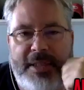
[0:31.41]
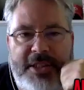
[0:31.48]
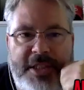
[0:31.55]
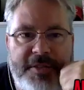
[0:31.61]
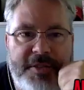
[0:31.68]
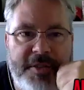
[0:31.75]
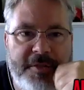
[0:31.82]

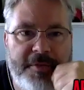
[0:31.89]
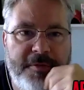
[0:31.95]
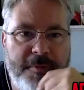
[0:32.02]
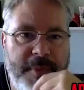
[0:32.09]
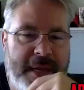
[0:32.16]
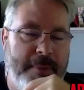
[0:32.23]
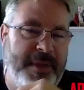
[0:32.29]
Chiefs have
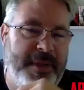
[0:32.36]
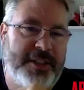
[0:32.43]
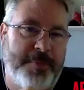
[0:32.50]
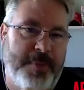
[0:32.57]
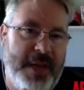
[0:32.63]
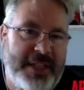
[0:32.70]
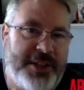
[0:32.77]
made a big
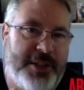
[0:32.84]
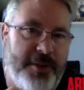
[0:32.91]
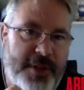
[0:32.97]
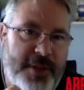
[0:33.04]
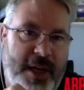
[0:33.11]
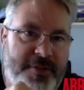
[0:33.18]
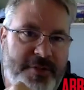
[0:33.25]
splash here
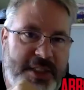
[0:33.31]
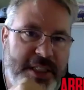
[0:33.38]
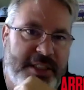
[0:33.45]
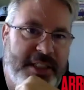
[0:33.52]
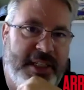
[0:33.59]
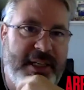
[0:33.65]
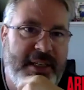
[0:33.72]
in the
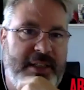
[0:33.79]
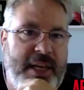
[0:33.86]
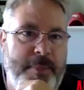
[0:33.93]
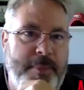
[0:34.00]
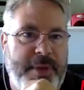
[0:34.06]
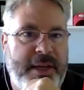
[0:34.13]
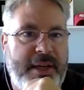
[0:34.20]
offseason, getting a
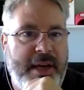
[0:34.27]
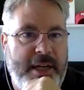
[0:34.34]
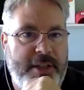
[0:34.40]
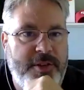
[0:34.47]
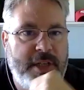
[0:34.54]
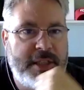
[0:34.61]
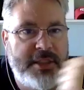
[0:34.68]
lot of big
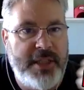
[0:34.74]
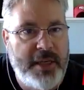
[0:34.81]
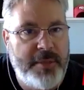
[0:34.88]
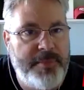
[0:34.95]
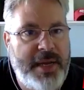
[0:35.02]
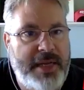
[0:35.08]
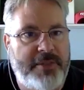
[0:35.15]
contracts
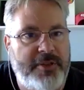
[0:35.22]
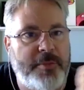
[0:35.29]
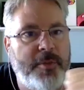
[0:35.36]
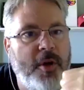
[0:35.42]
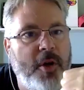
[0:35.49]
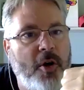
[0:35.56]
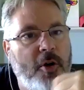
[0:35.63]
done. Patrick
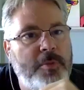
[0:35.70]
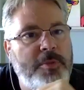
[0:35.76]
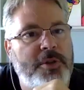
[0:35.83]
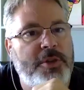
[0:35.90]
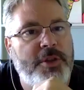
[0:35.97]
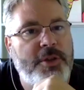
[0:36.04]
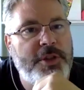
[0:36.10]

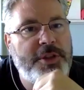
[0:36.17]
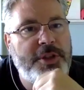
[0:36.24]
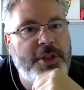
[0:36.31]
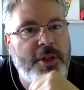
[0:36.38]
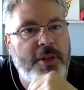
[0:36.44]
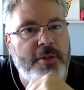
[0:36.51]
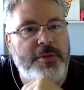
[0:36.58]
Mahomes, Chris
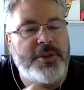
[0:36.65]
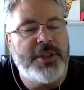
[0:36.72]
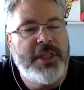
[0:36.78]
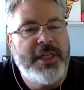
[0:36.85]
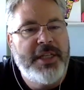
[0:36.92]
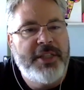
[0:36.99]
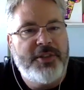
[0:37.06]
Jones,
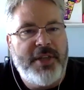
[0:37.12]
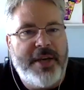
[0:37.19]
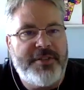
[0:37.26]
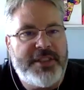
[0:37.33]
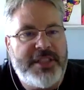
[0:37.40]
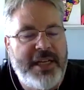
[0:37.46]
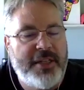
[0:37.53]

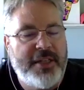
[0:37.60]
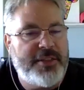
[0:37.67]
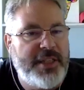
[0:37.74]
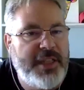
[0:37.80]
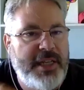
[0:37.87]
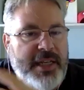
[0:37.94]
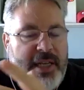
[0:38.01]
Travis
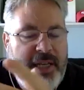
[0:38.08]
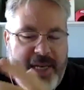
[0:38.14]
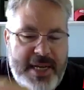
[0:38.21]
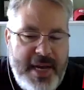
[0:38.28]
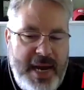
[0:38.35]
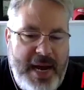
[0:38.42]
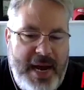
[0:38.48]
Kelce.
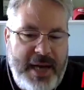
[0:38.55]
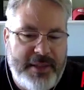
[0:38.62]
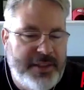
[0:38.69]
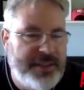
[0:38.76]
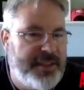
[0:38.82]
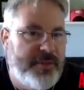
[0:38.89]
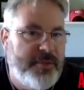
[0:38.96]

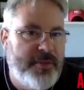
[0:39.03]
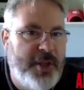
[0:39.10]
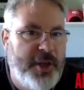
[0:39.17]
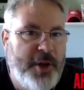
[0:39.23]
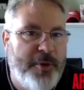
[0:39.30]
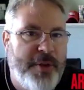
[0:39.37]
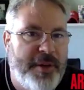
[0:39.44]
Listen, you
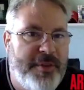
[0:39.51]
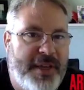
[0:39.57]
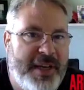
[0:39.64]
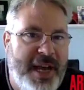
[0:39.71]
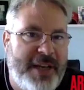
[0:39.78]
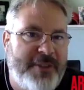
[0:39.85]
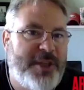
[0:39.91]
know, the
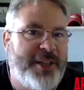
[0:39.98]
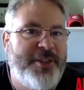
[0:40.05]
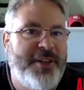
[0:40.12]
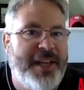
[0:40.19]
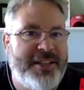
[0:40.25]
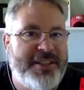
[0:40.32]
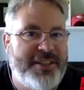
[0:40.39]
contract you
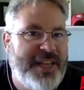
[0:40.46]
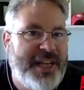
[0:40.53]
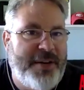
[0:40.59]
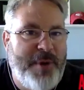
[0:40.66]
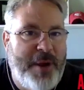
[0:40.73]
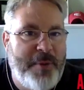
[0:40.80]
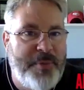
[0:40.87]
get as a
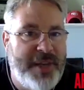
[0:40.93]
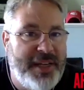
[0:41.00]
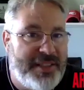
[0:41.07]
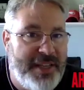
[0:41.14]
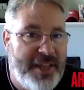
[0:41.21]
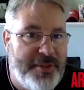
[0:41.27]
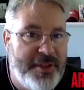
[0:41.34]
second-round pick
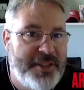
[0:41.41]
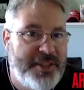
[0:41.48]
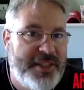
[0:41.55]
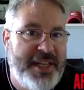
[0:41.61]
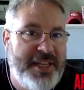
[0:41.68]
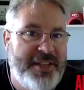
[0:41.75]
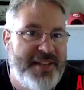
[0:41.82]
is nothing to
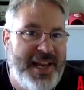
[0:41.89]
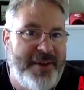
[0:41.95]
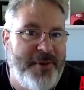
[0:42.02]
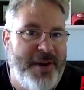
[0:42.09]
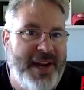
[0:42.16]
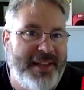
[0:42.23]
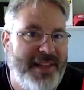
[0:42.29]
sneeze at,
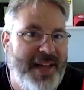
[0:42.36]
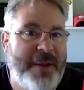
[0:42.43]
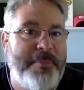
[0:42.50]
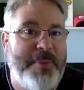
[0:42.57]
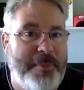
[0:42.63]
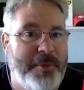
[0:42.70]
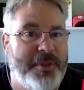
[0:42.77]
right? A lot
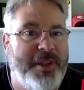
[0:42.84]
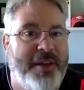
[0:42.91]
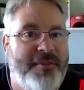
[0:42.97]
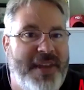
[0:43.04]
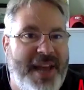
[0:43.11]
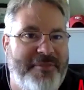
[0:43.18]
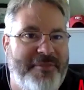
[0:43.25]
of people
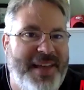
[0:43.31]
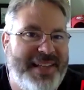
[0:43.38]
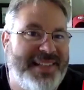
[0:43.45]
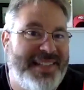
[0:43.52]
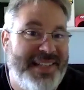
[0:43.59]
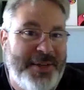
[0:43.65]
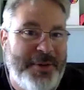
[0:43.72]
love to have
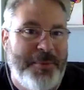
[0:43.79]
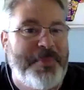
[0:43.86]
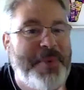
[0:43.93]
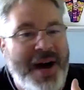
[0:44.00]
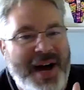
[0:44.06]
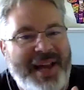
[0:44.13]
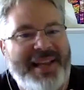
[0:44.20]
that deal.
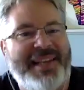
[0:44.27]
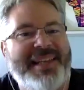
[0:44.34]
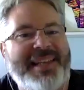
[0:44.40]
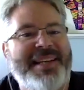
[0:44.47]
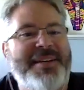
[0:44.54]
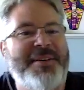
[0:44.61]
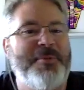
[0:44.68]
But
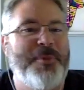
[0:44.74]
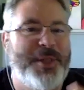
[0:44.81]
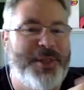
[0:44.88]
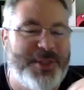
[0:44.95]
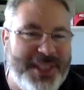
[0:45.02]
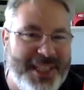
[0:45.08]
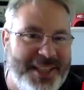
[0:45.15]
sure, when
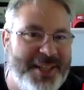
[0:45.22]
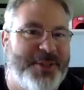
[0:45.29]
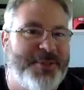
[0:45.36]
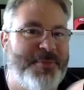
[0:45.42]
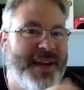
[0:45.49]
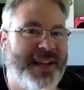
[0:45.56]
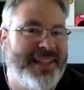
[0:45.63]
you see
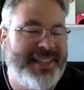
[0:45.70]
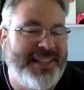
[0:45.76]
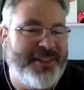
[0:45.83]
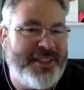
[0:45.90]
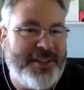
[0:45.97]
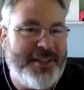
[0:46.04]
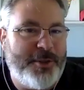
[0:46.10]
those mega
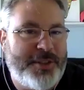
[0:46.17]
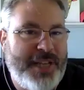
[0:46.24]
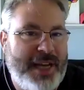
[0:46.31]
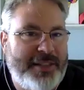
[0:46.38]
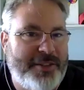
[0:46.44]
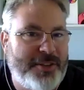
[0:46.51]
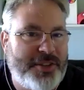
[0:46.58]
deals that those
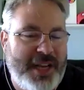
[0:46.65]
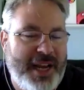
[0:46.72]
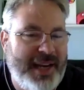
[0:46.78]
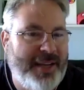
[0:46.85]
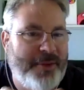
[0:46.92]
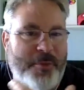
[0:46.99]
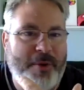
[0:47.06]
guys are
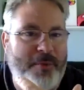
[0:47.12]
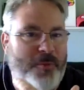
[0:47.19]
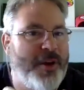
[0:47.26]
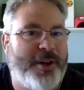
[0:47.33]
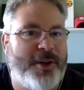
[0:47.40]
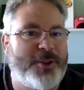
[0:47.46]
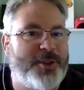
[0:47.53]
signing,
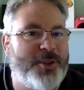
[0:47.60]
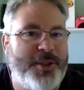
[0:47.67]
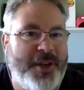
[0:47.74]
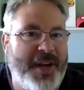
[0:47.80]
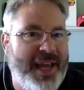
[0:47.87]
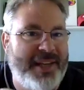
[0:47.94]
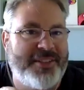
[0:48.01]
what goes through
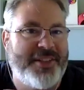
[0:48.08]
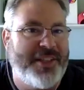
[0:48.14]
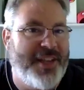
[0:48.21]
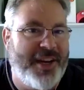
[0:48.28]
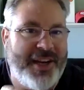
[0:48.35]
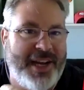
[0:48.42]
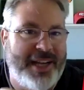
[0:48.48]
your head as a
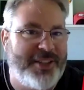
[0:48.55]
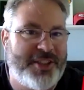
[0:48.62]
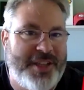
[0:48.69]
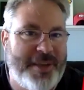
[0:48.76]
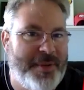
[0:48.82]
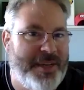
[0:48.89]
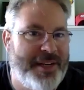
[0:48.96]
young guy just
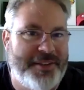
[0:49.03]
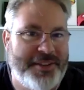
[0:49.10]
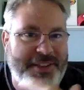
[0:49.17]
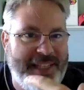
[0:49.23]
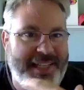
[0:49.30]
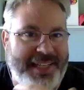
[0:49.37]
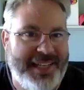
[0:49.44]
coming into the
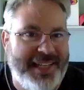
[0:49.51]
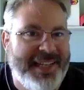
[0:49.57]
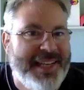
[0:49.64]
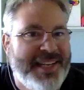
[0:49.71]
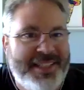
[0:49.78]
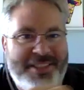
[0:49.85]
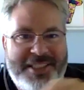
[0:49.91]
league and
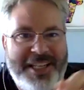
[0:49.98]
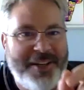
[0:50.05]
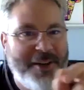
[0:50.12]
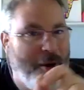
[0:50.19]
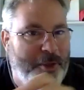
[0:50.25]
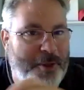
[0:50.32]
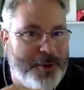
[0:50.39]
seeing
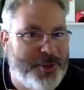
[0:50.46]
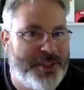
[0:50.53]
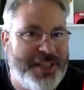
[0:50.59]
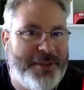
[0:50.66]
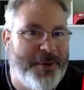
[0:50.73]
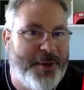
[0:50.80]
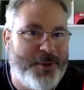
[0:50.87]
all those
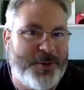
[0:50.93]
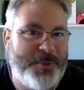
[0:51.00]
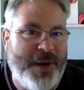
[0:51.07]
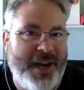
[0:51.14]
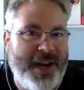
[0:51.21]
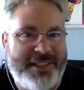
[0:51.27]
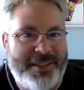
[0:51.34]
zeros
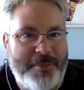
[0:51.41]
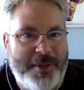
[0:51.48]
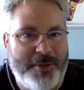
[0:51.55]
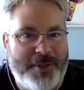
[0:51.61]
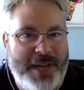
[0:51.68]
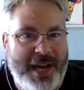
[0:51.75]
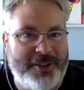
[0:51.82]
behind some of
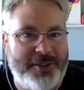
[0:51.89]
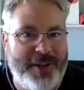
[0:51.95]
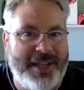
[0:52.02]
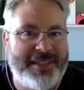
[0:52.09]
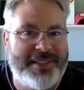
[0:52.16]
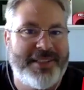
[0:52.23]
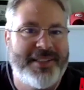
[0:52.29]
those contracts?